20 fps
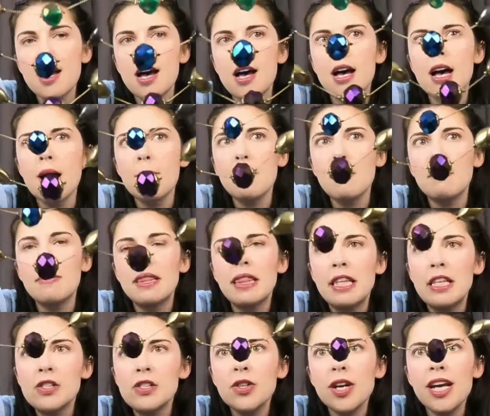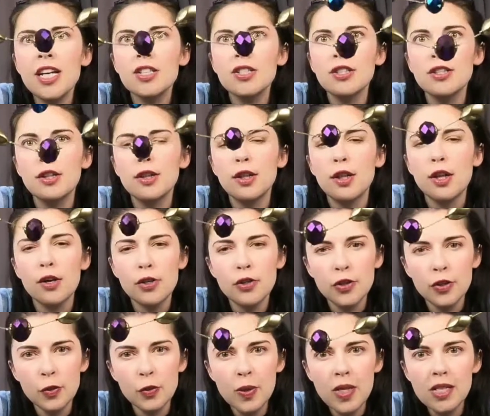but these are actually
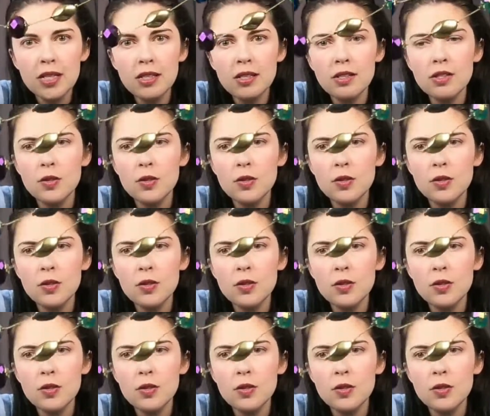larger ones,